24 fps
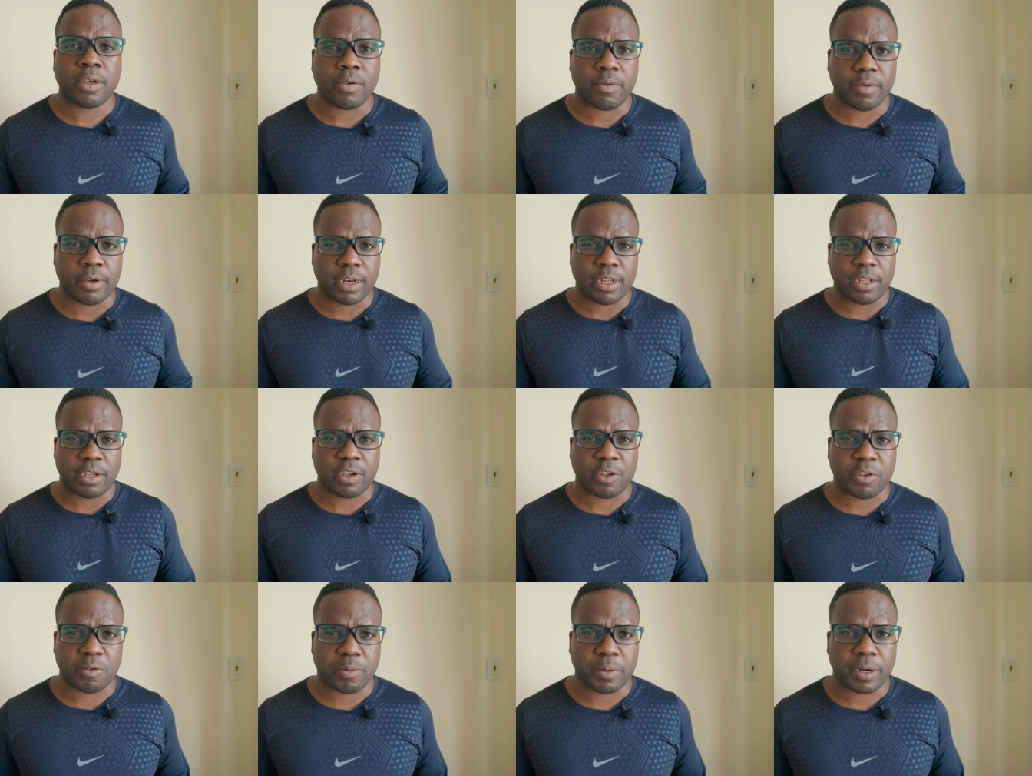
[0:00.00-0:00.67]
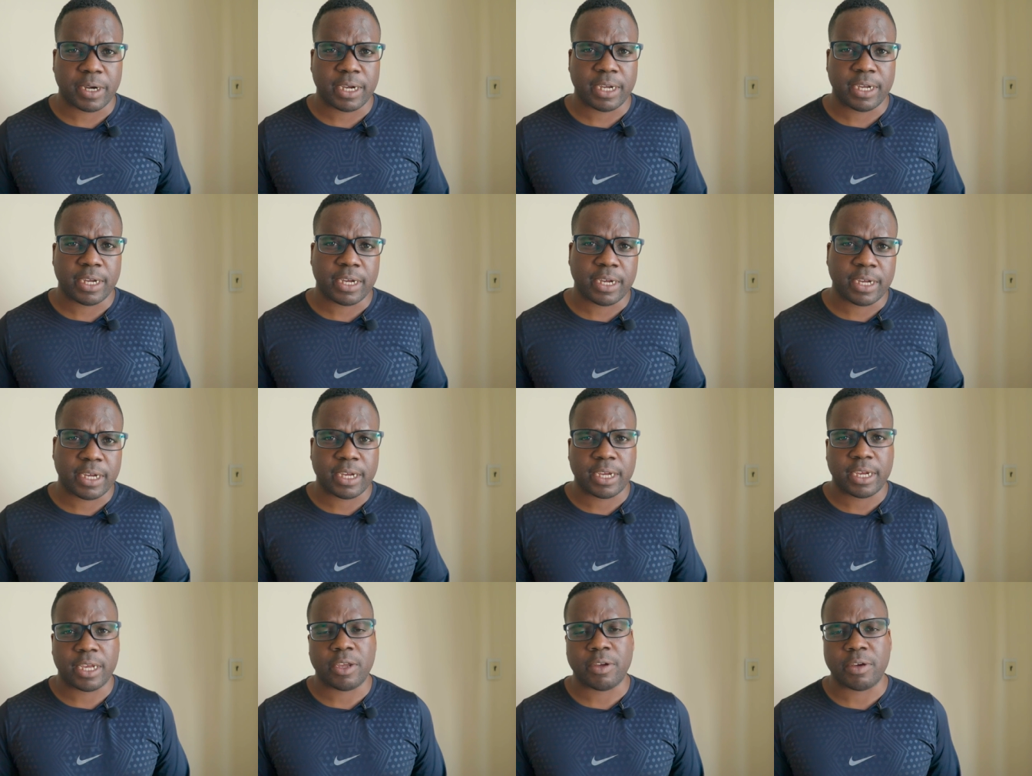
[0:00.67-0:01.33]
when it expires
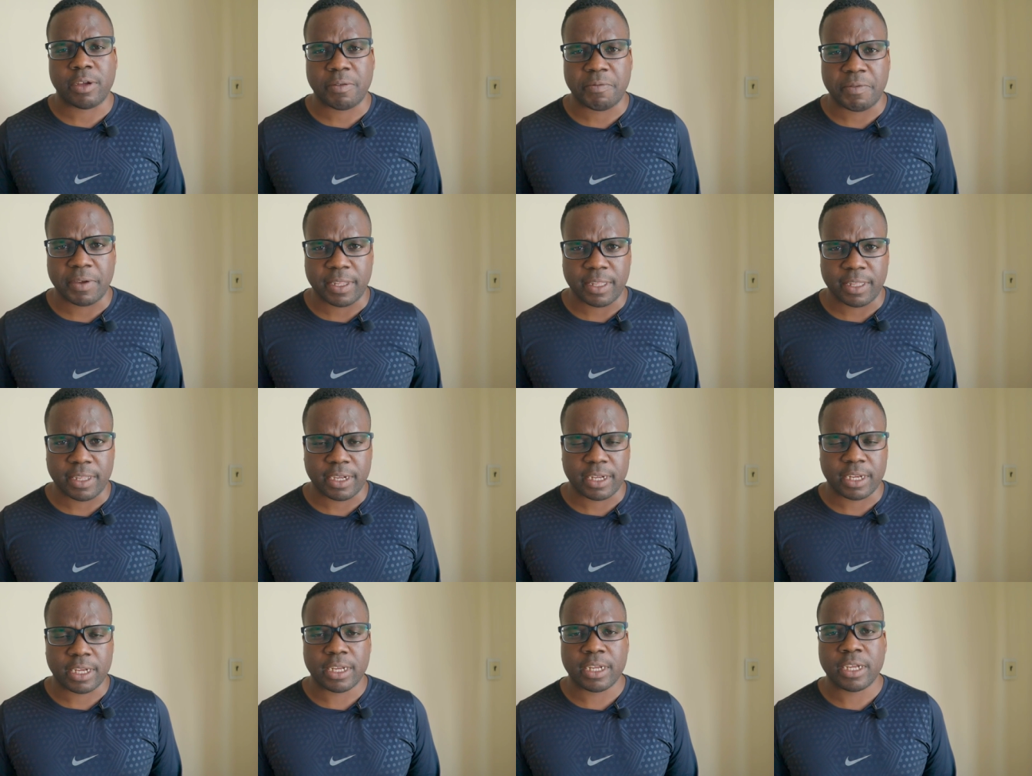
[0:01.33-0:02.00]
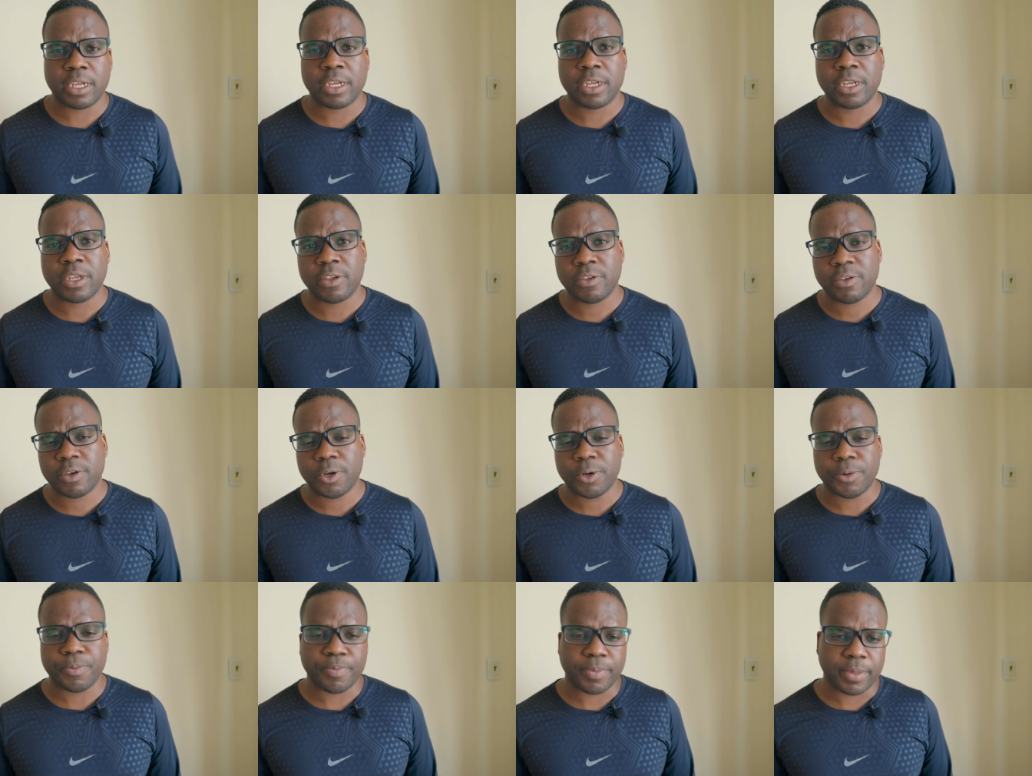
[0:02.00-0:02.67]
in your advantage.
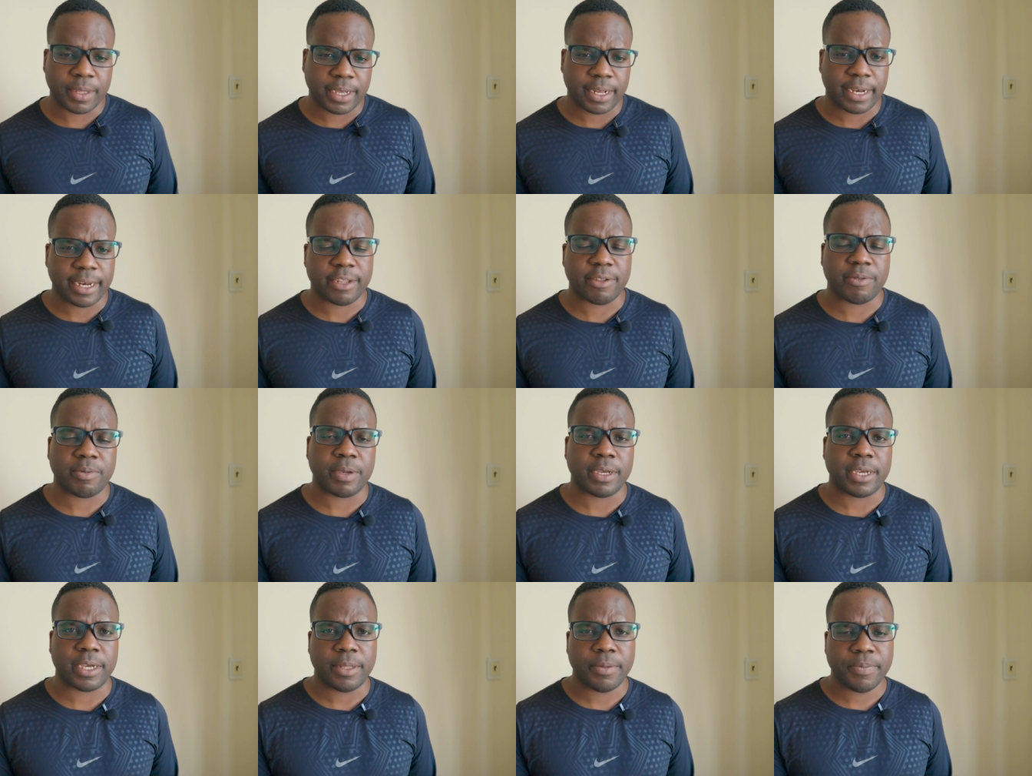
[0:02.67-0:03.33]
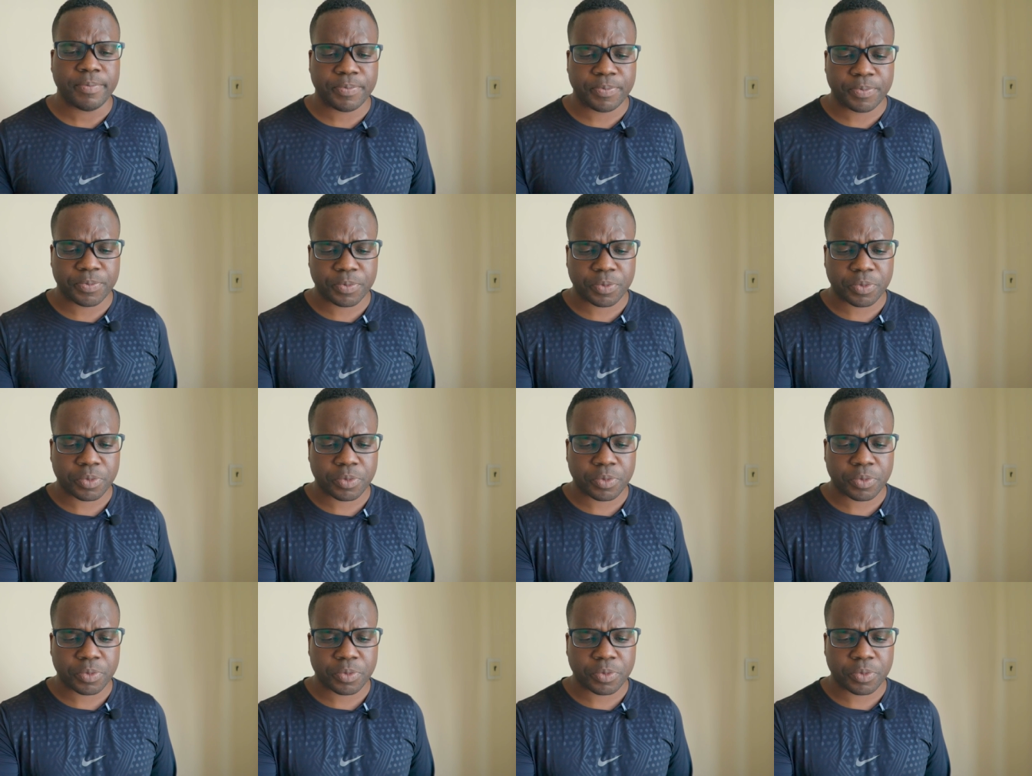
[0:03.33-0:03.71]
So let's begin.